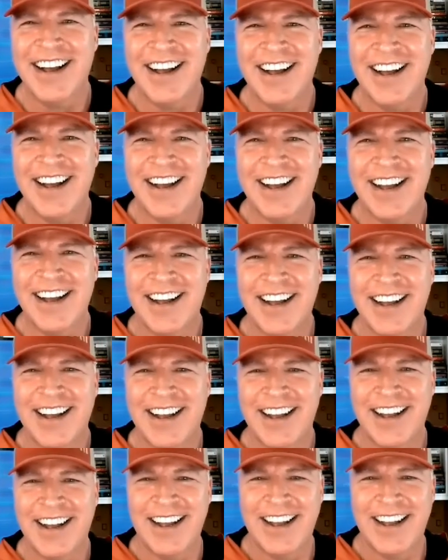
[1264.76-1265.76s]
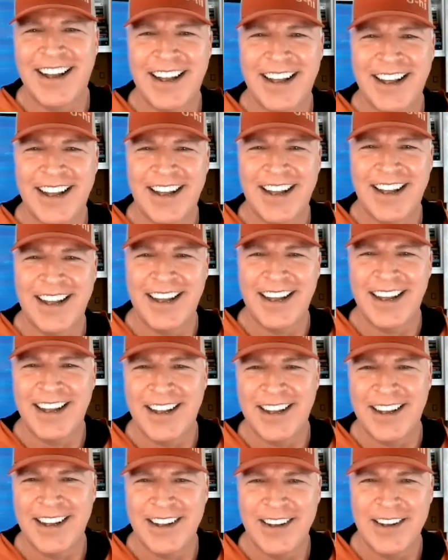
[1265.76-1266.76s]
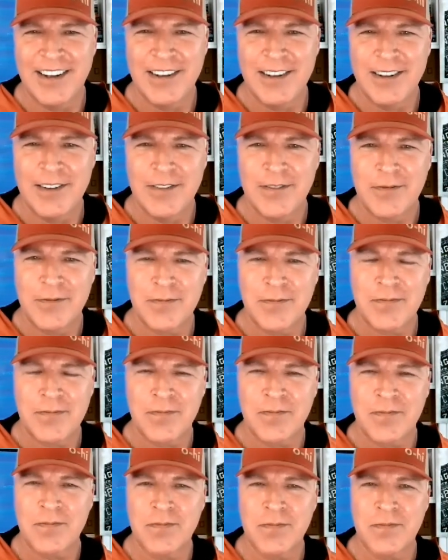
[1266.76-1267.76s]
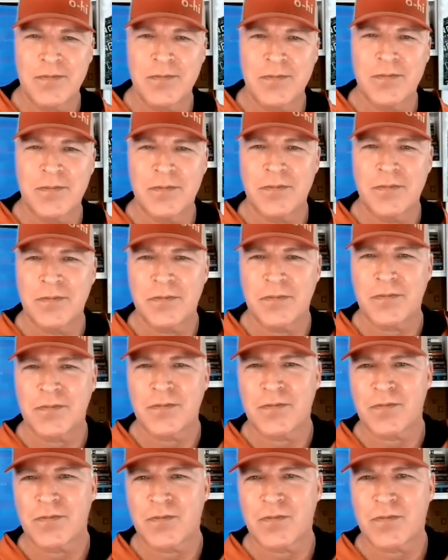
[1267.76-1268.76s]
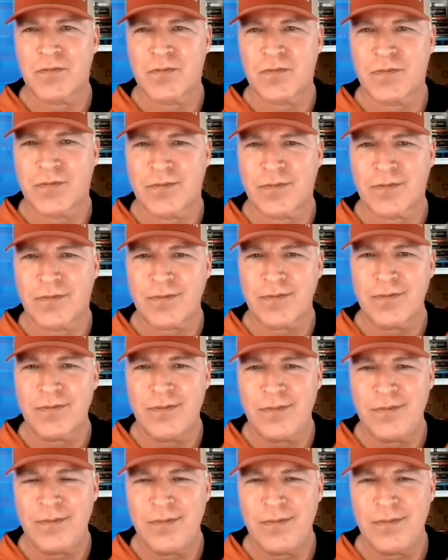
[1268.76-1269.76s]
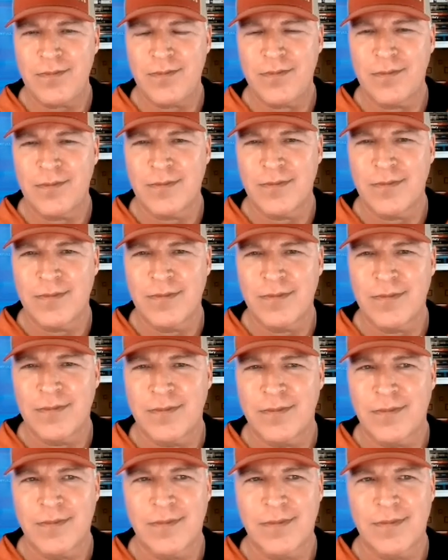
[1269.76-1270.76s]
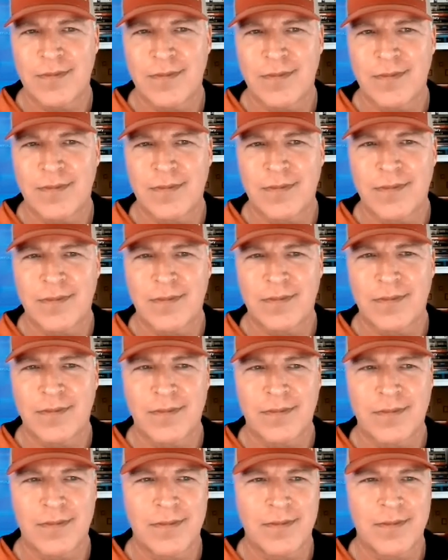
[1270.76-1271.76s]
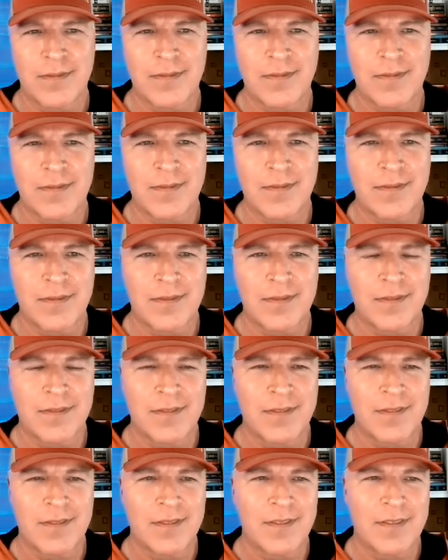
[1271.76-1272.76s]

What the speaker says: This person isn't speaking.